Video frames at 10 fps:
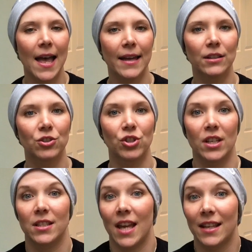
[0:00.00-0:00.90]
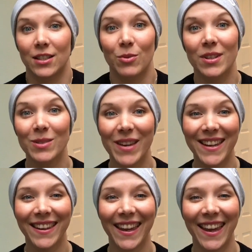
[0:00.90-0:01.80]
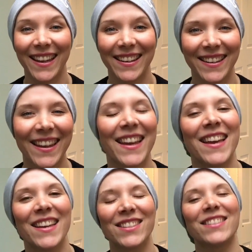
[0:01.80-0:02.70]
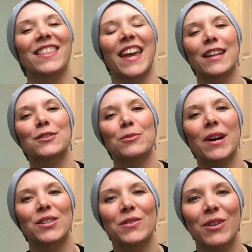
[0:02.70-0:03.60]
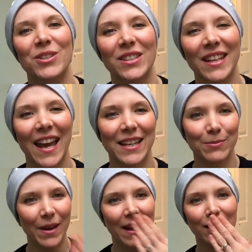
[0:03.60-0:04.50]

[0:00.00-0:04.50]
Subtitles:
It's just Cancer with a Smile again. So thanks so much for watching, guys. Bye.